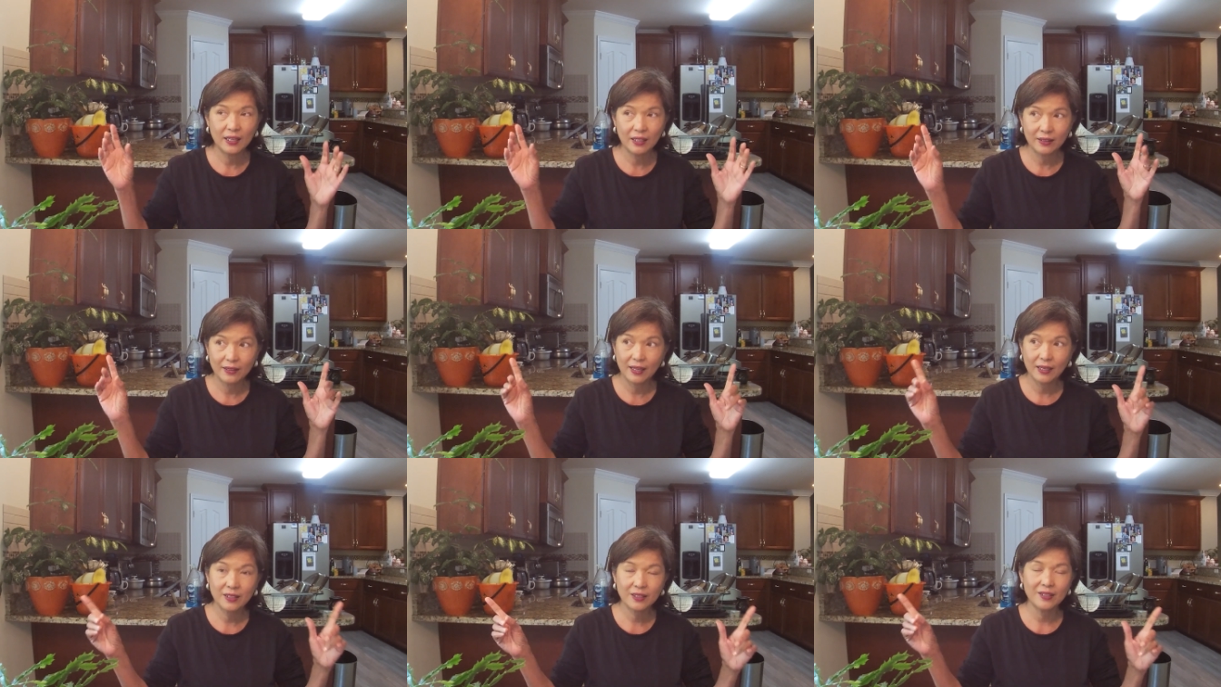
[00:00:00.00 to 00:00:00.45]

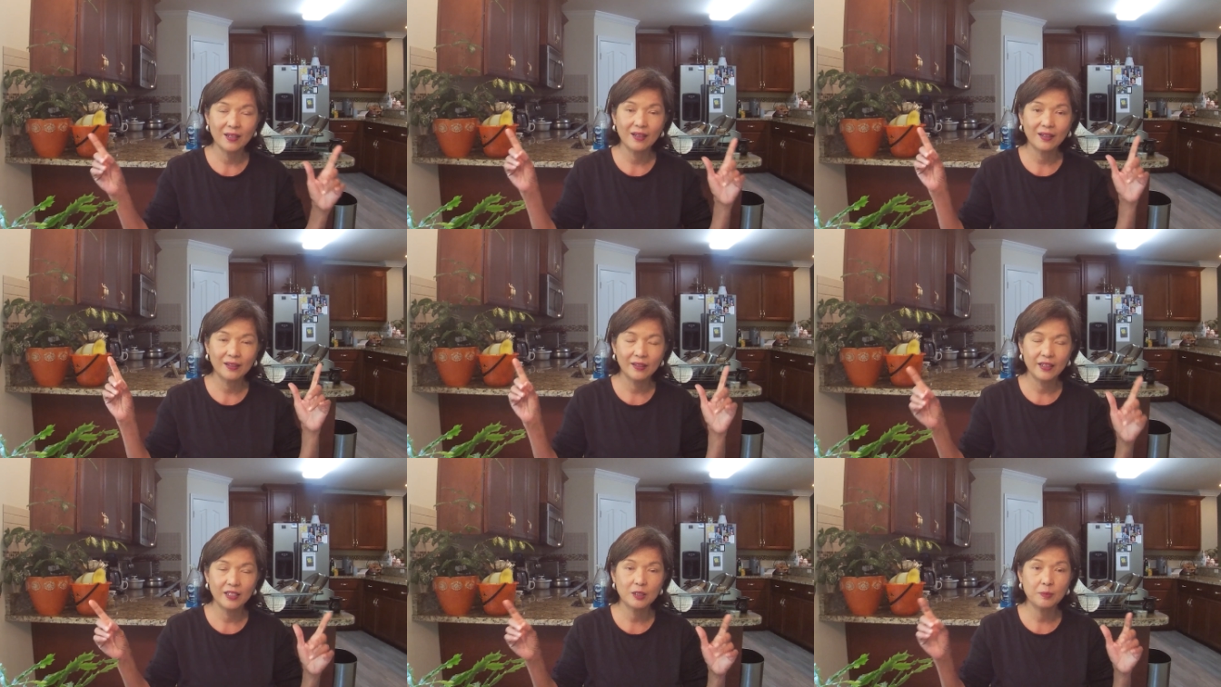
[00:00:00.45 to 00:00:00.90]
it
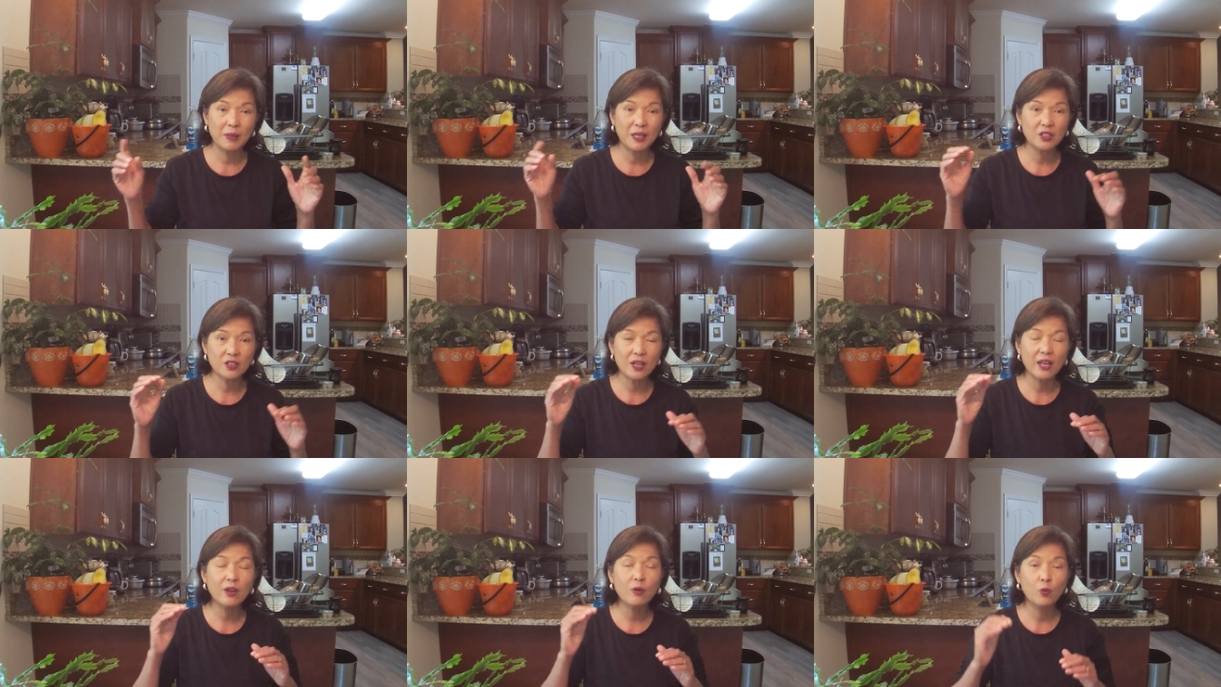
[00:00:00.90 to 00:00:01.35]
exactly is
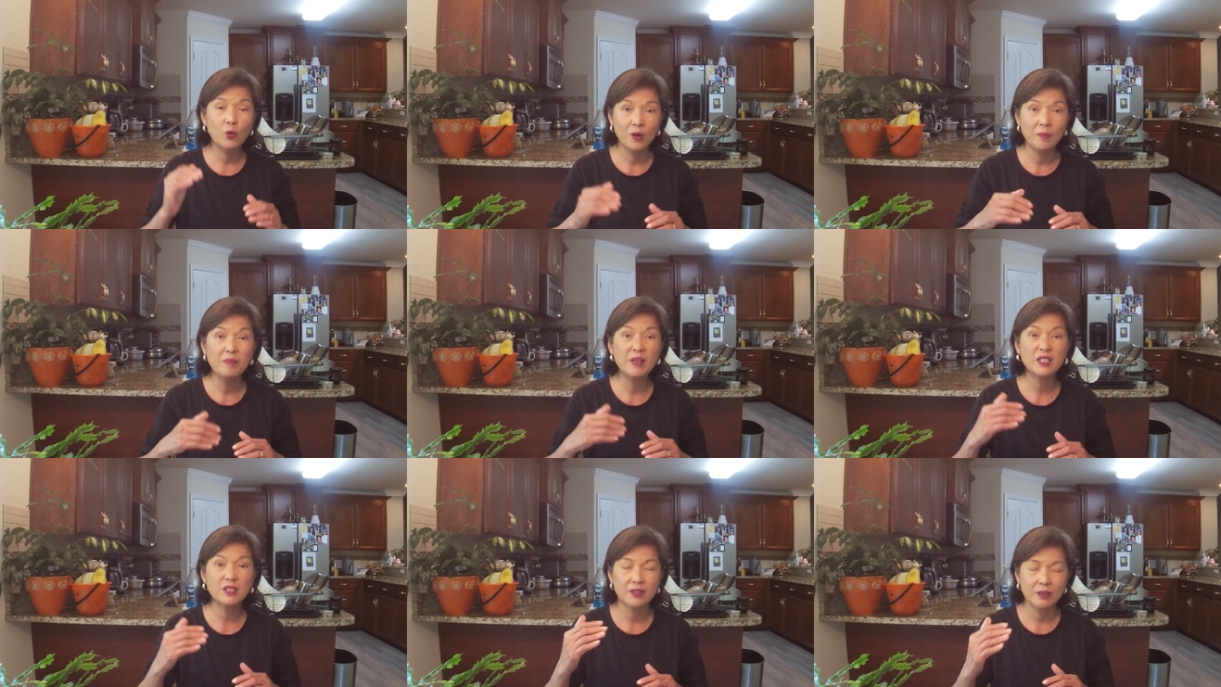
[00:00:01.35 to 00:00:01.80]
because I
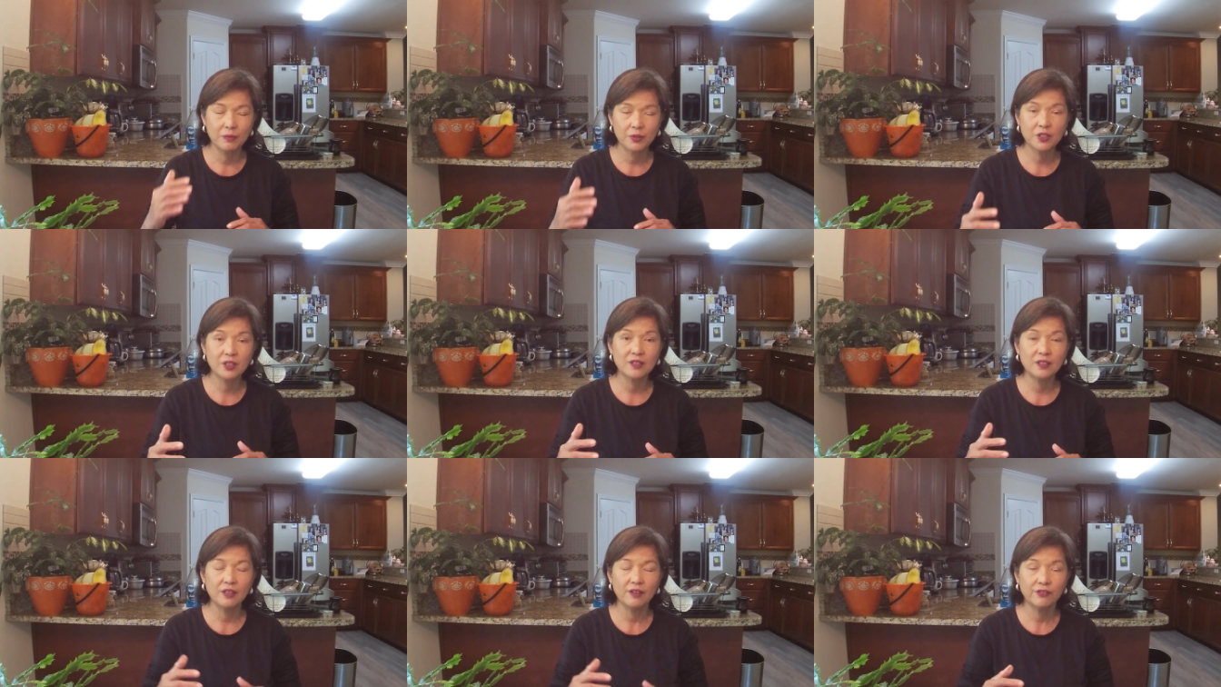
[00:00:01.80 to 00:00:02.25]
will miss some
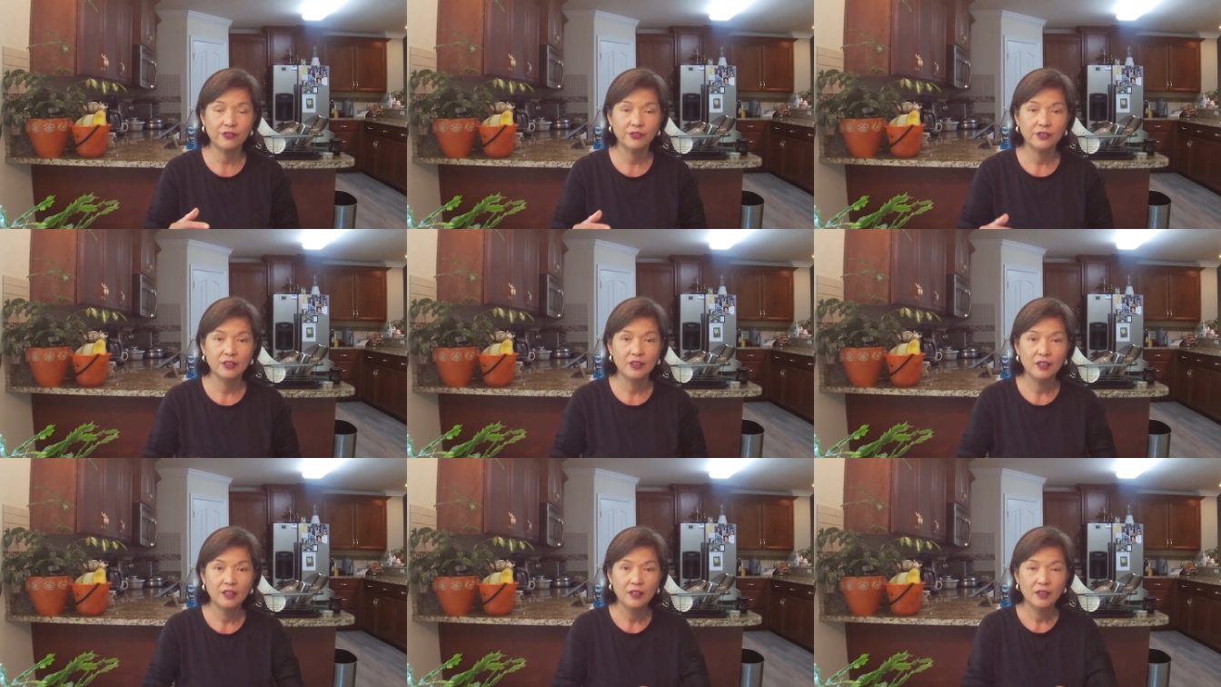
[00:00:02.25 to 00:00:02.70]
stuff
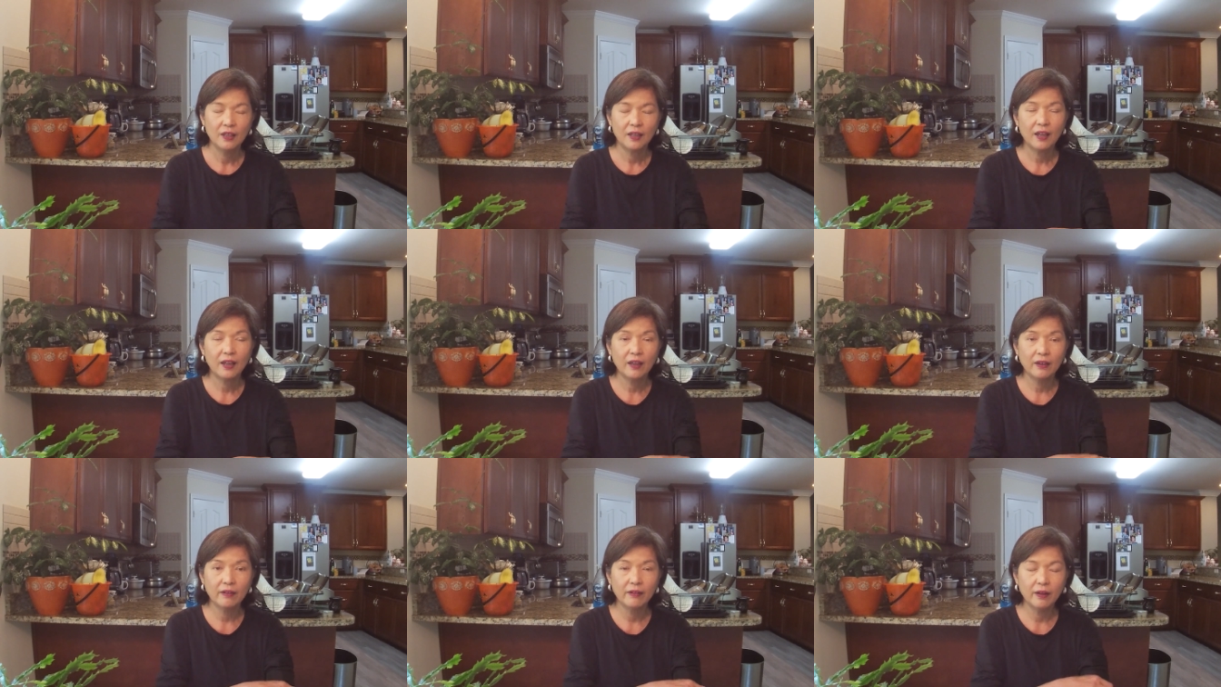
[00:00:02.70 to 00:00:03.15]

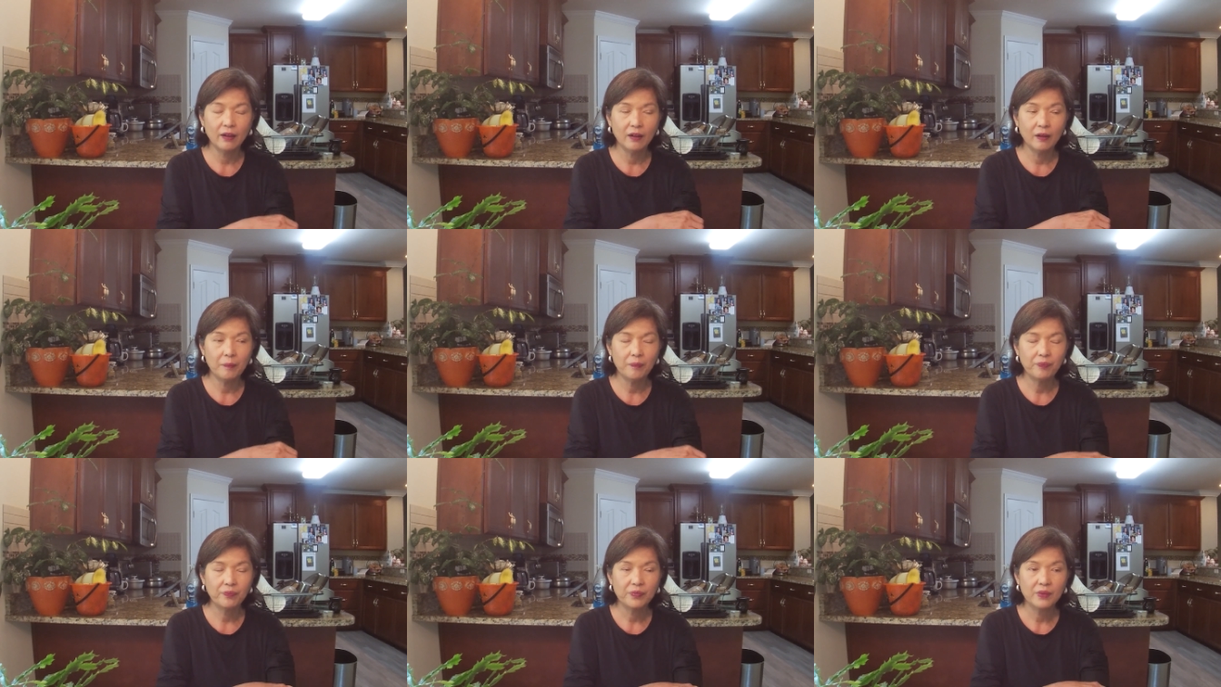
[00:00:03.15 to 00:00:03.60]
and
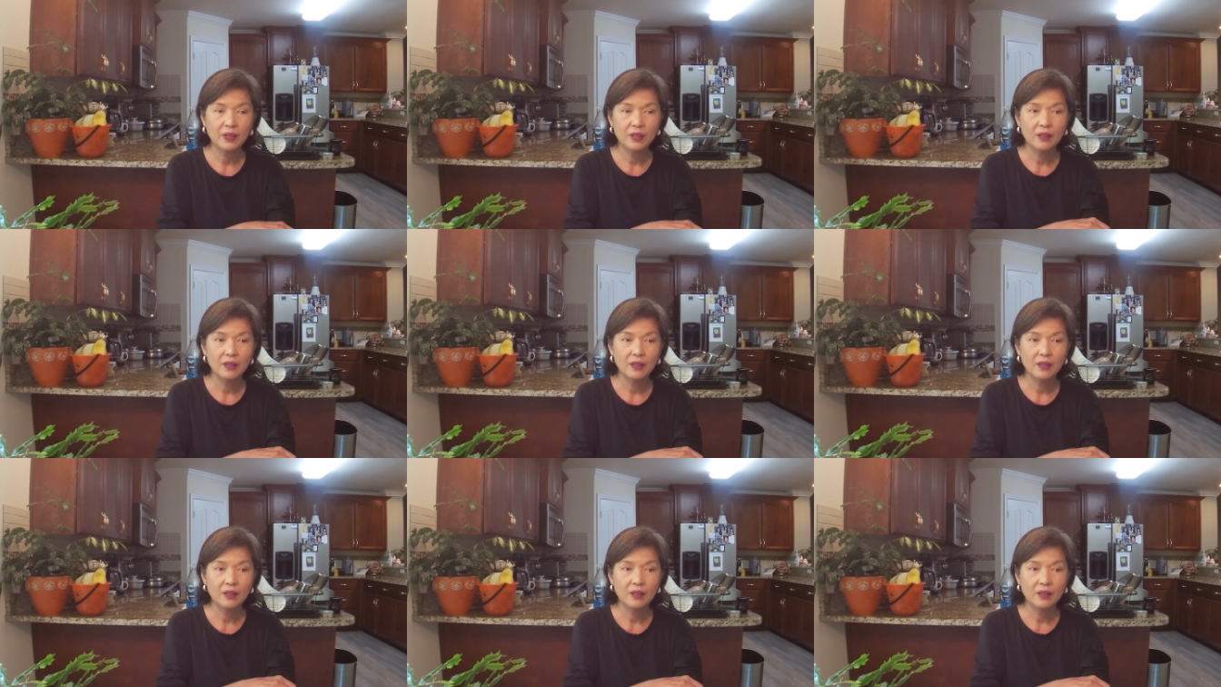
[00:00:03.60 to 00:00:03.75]
um,